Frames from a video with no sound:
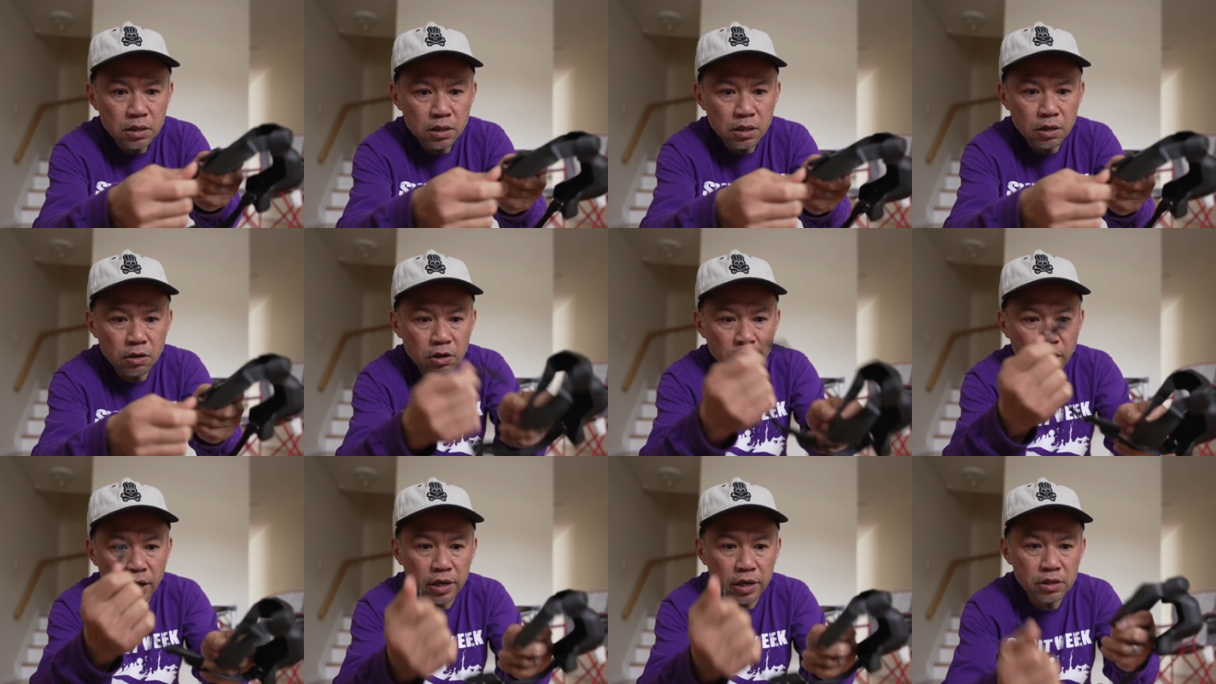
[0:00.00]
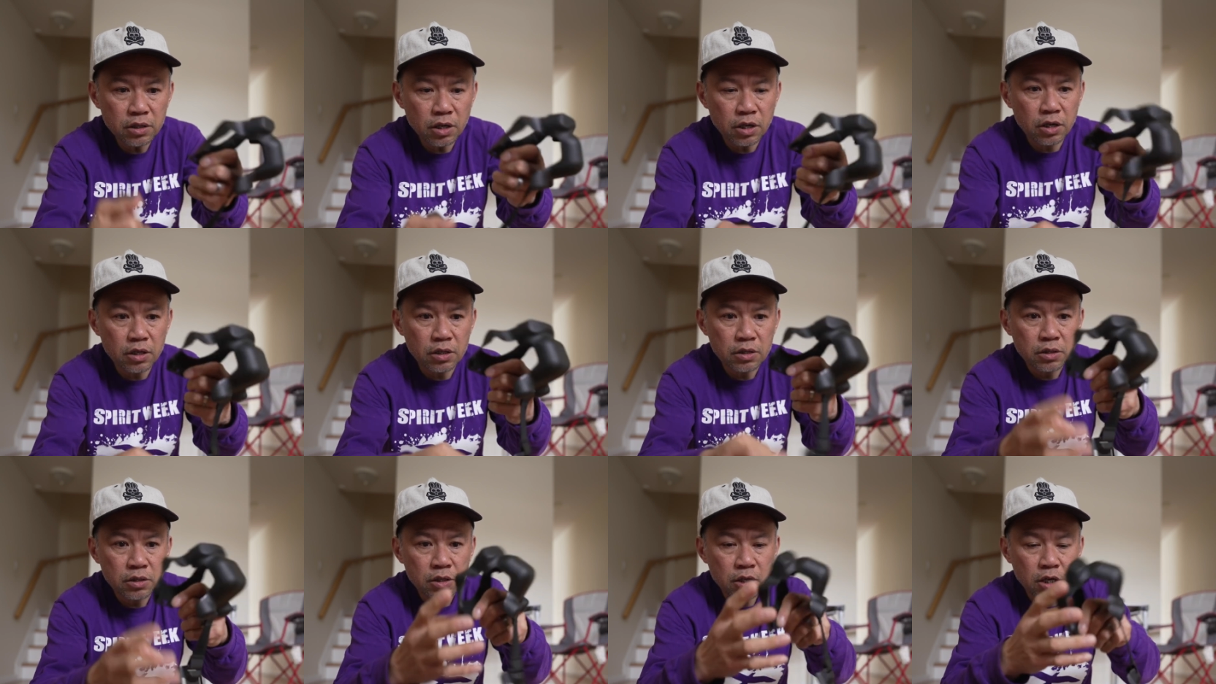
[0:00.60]
Okay,
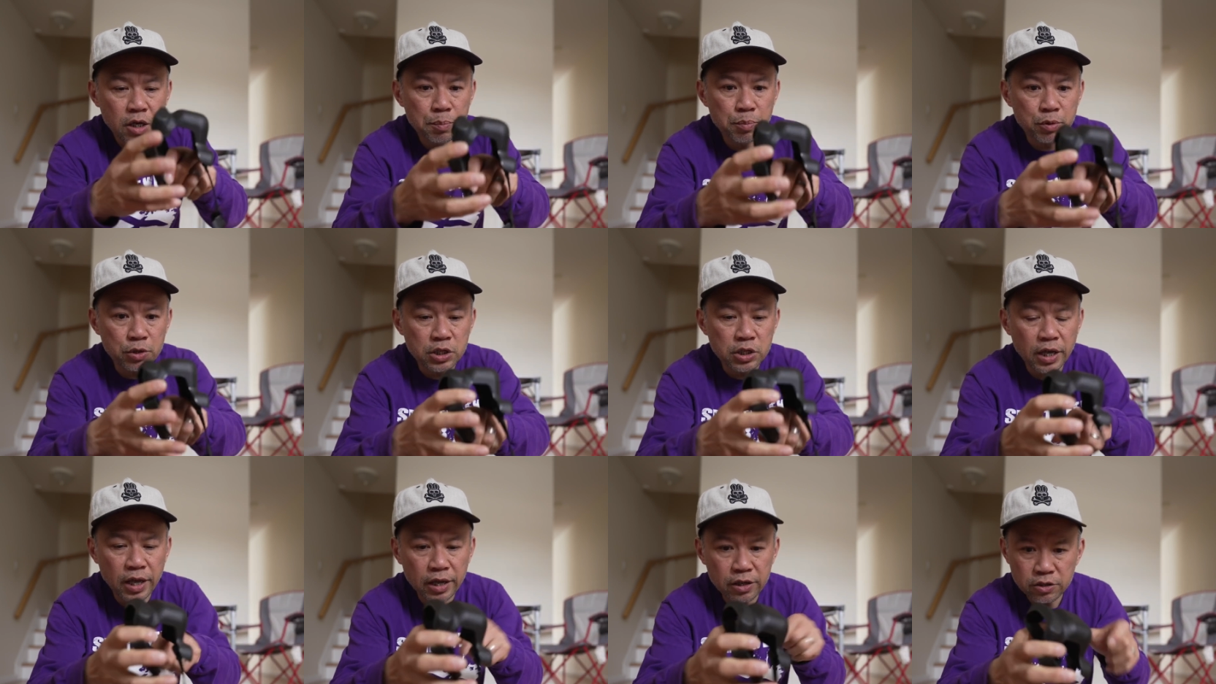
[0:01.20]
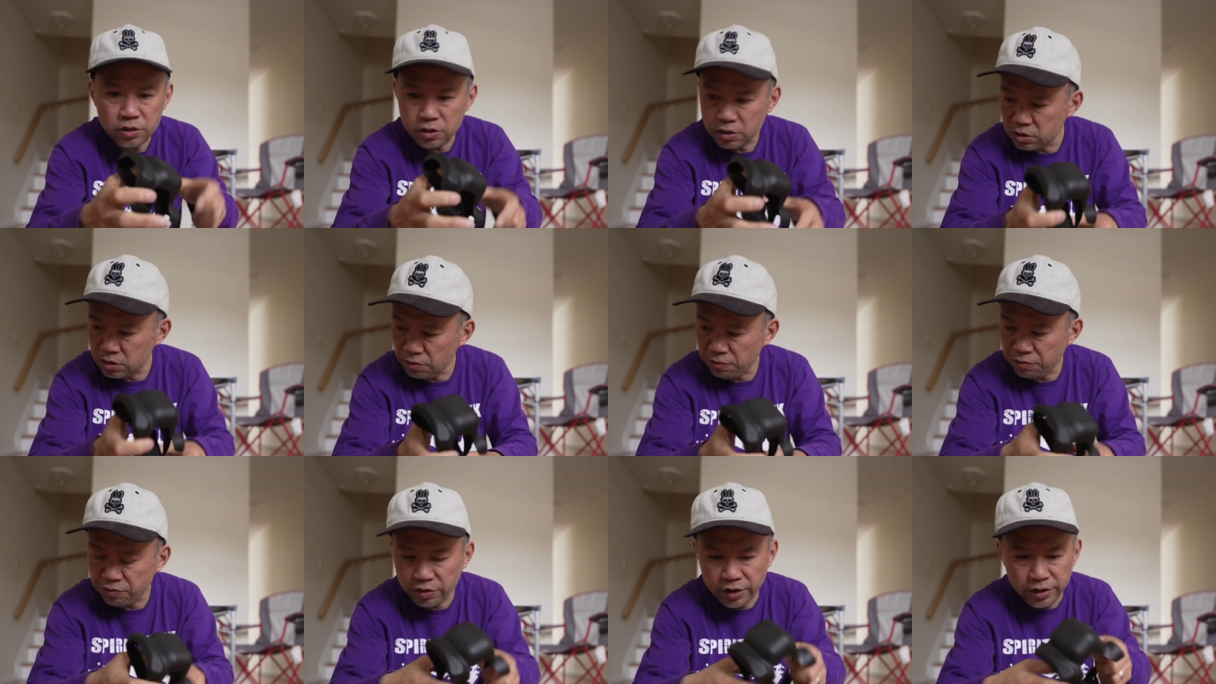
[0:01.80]
it protects the
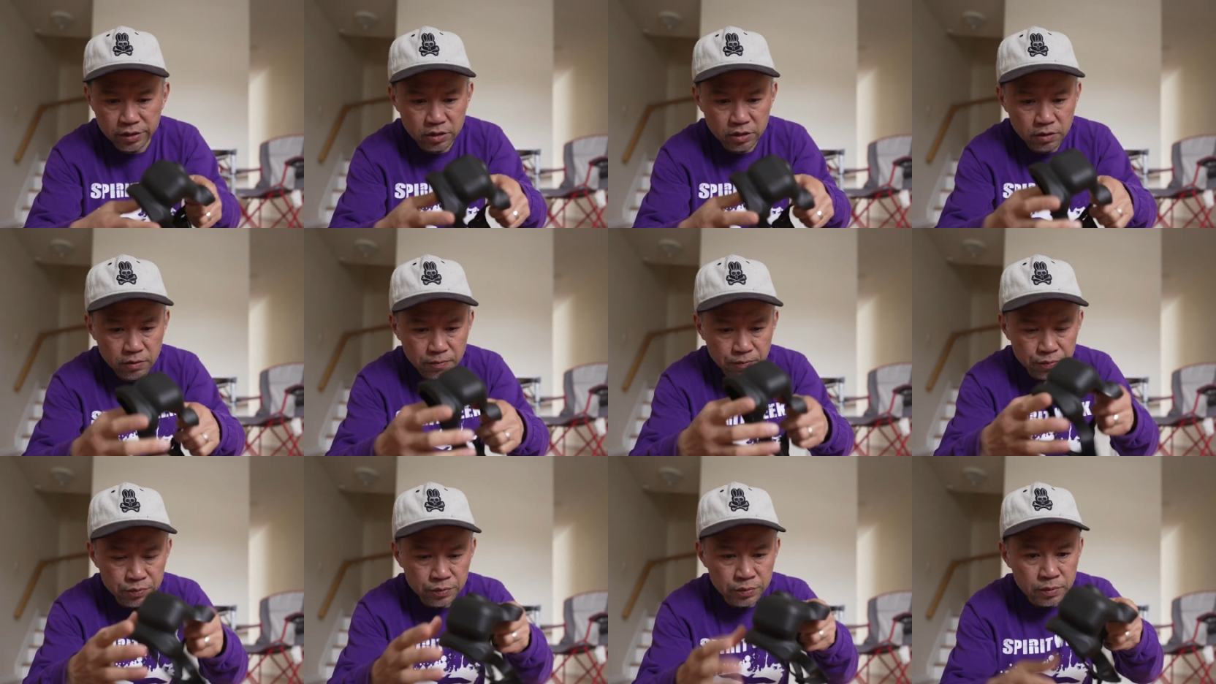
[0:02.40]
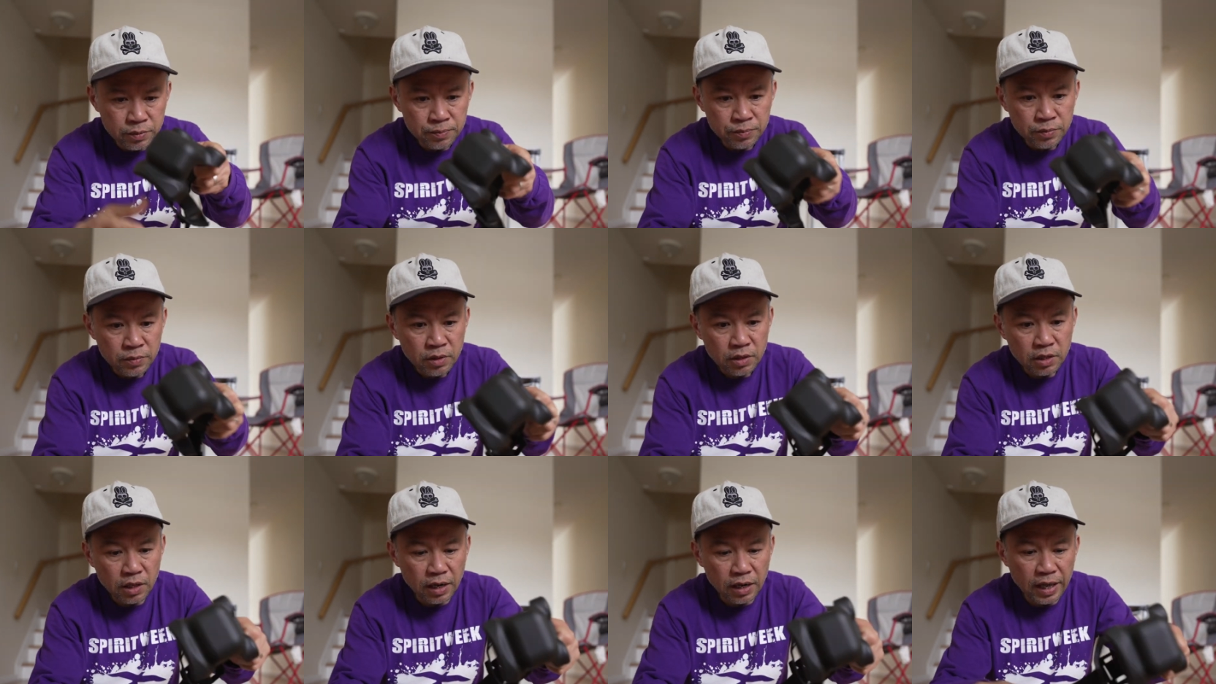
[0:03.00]
front,
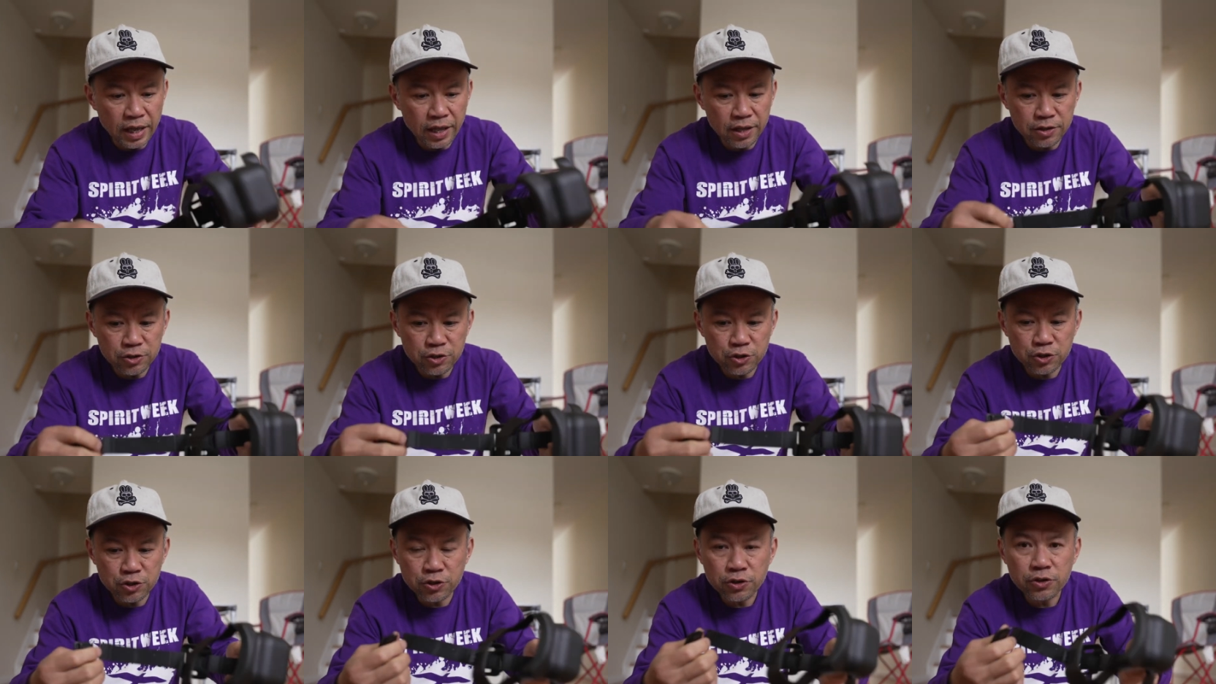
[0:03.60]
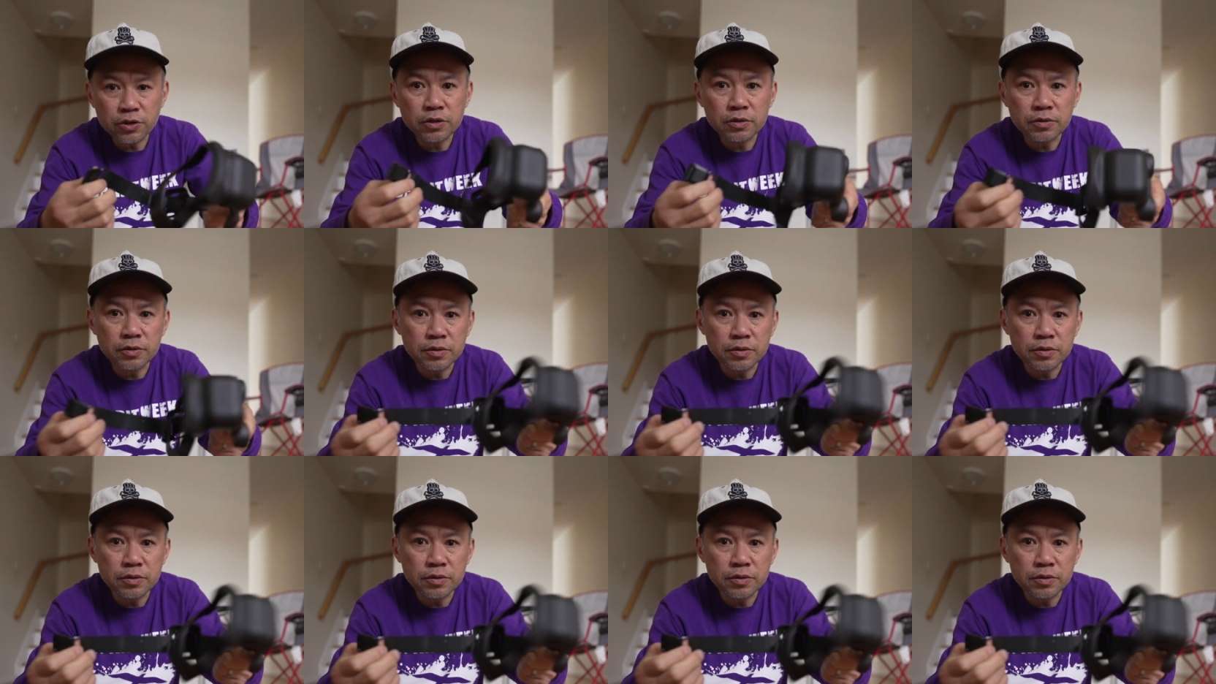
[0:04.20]
the lens,